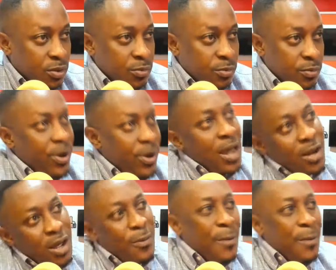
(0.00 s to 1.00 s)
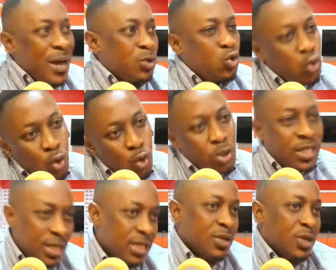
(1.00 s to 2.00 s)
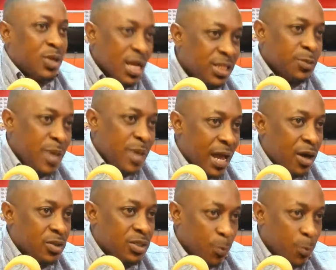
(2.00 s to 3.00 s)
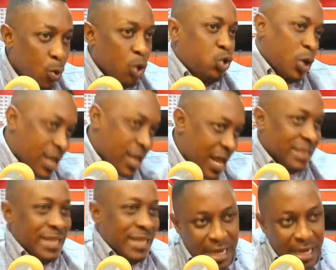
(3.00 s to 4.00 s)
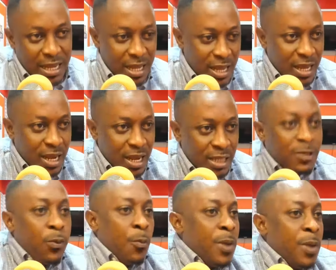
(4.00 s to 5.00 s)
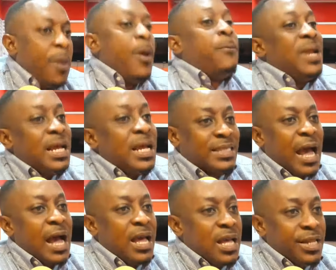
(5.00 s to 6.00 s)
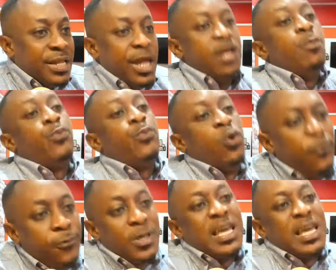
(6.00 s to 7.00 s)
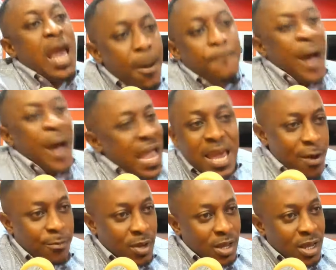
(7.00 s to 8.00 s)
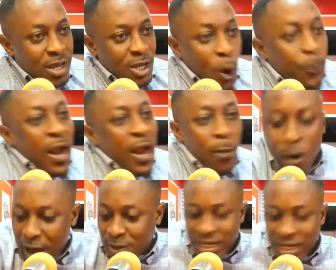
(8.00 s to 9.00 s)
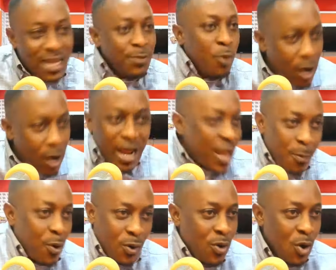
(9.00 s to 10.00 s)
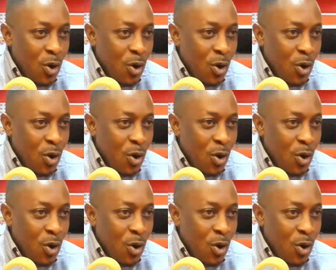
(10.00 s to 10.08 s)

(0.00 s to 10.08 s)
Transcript: about 2-3 occasions, be a simple or join the attack. And so, me players are they improve game by game. You play well, how is it? Go on, I am born on